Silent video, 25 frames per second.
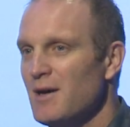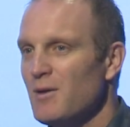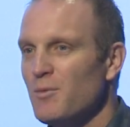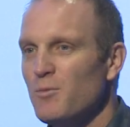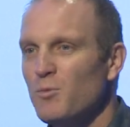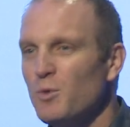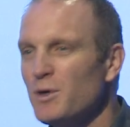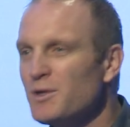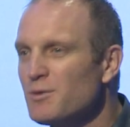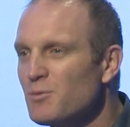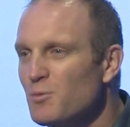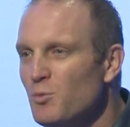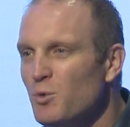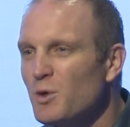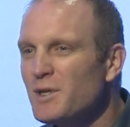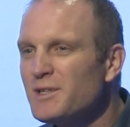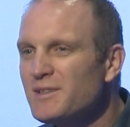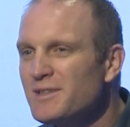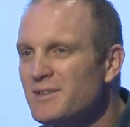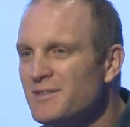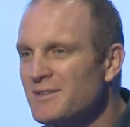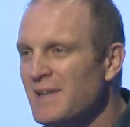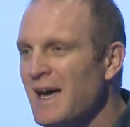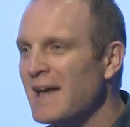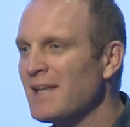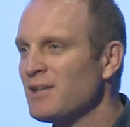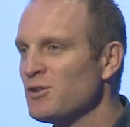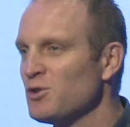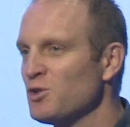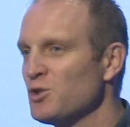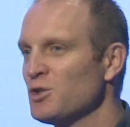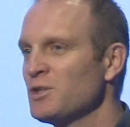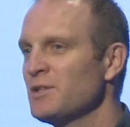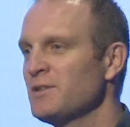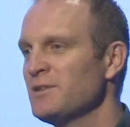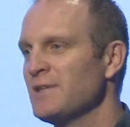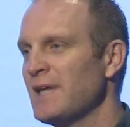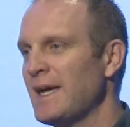What does that
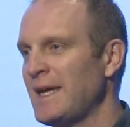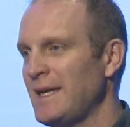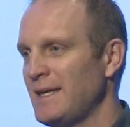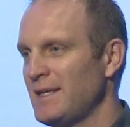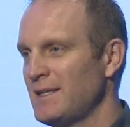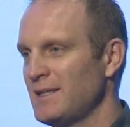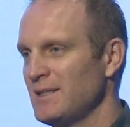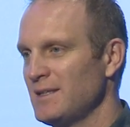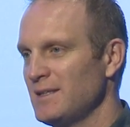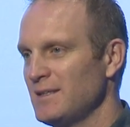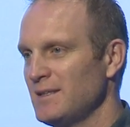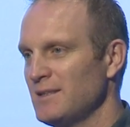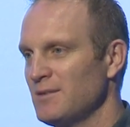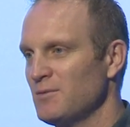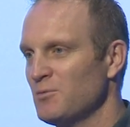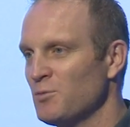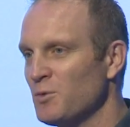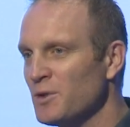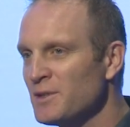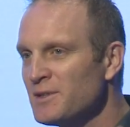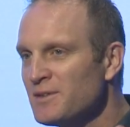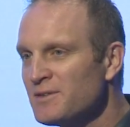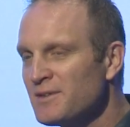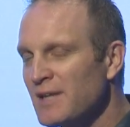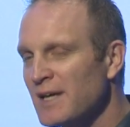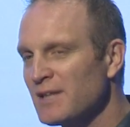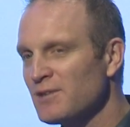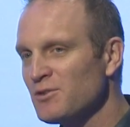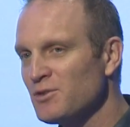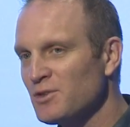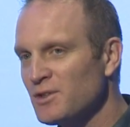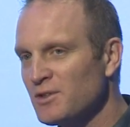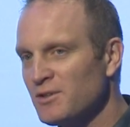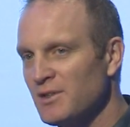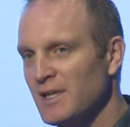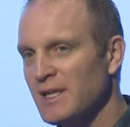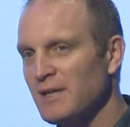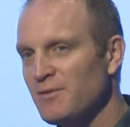look like? What does that
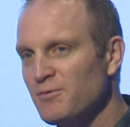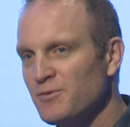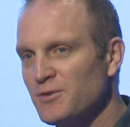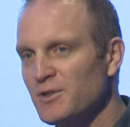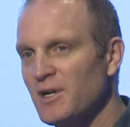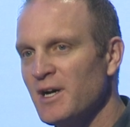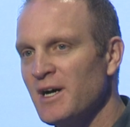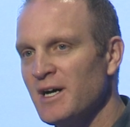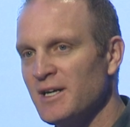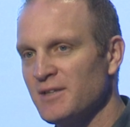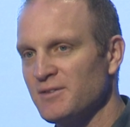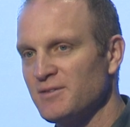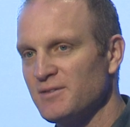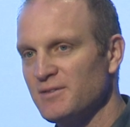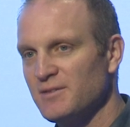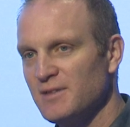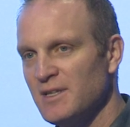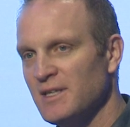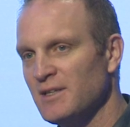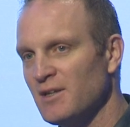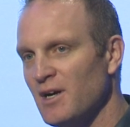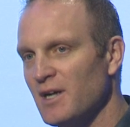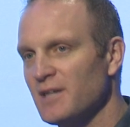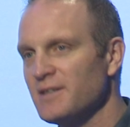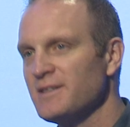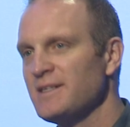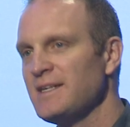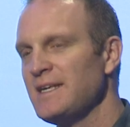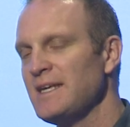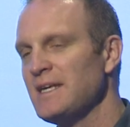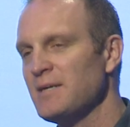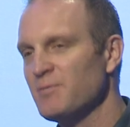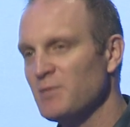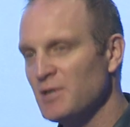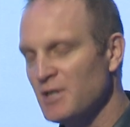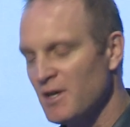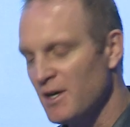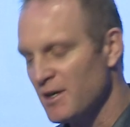look like for us in our
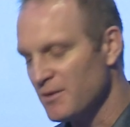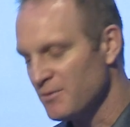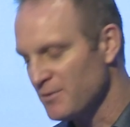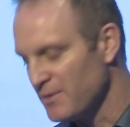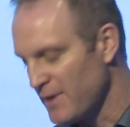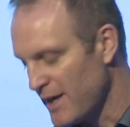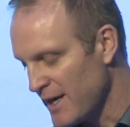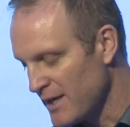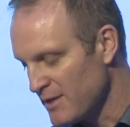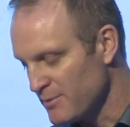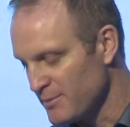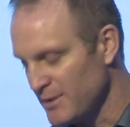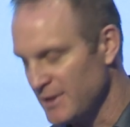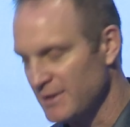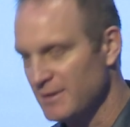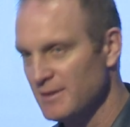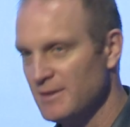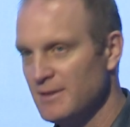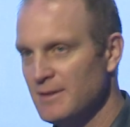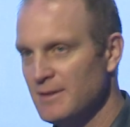team, in our environment?